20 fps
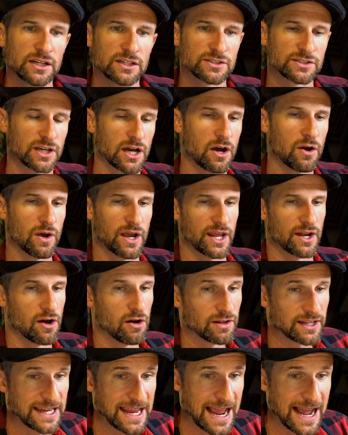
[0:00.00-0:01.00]
So it
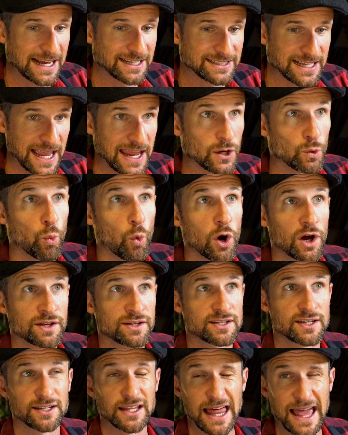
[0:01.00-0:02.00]
only has a
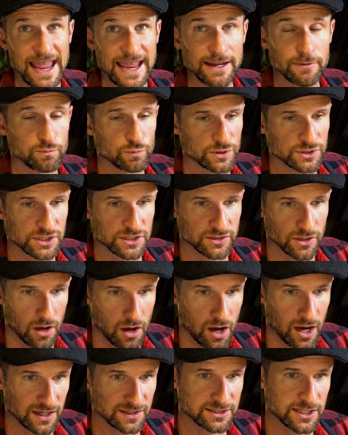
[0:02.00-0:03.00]
1 delay, which is
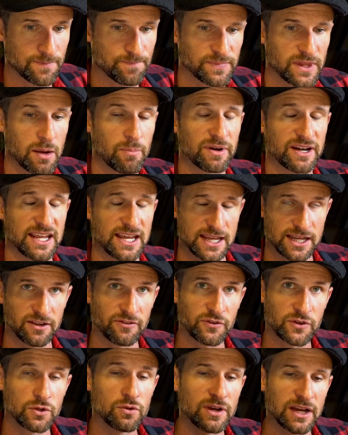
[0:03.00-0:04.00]
awesome, but
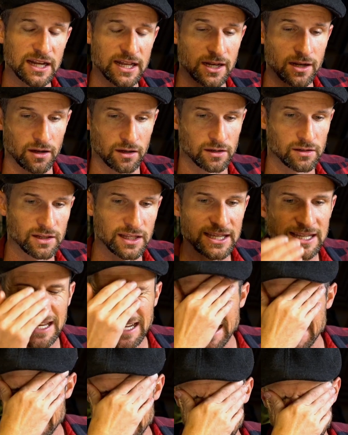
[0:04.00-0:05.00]
if you get it early,
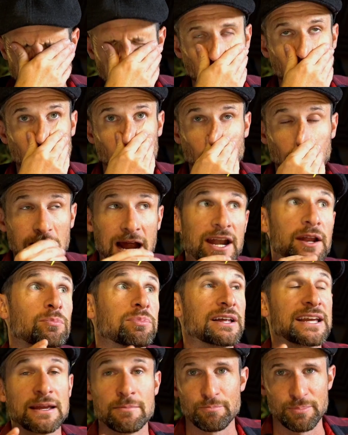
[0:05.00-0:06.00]
it is
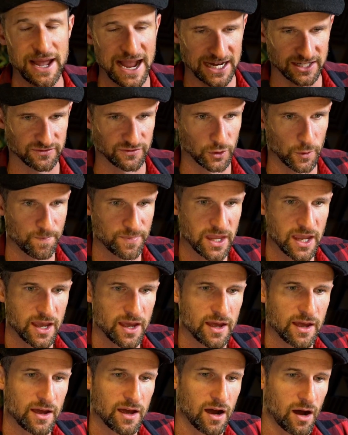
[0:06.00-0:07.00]
incredibly impactful.
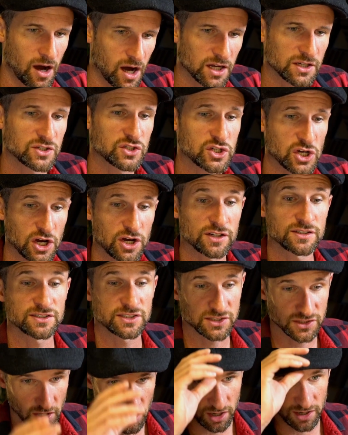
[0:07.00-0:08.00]
On turn
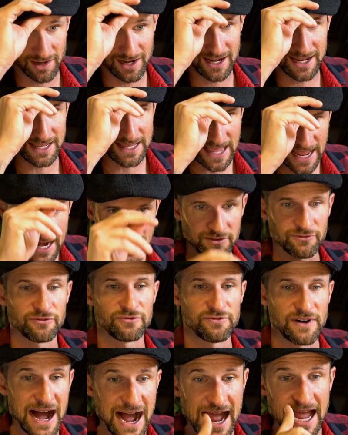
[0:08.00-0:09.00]
start, gain
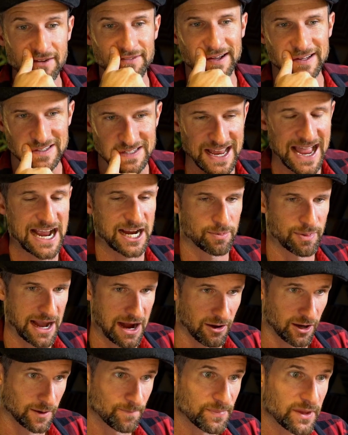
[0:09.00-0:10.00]
5 attack
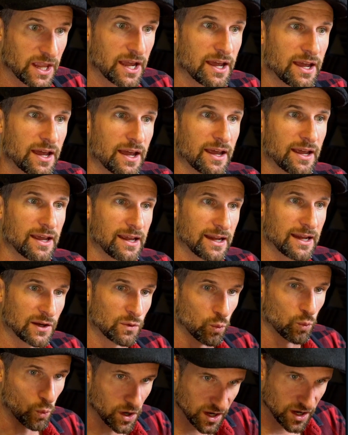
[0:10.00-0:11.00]
power.
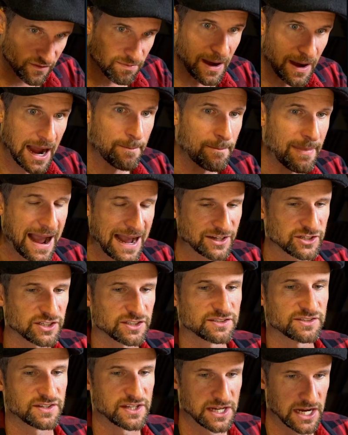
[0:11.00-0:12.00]
In one of my
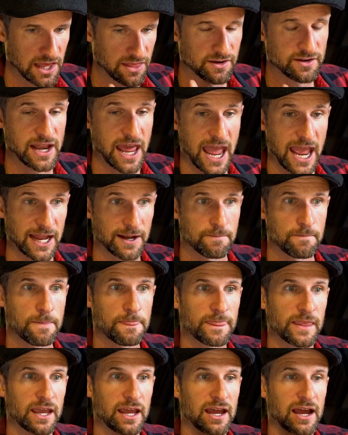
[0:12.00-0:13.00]
matches the other day,
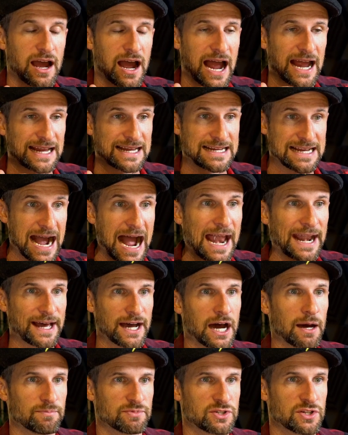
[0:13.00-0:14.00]
I got
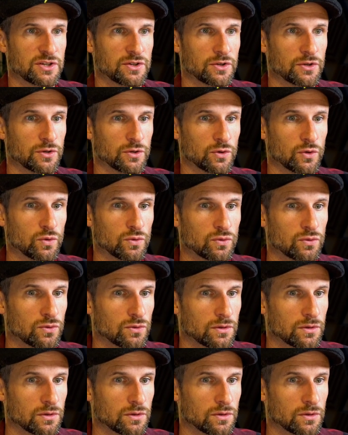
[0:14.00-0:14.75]
up to,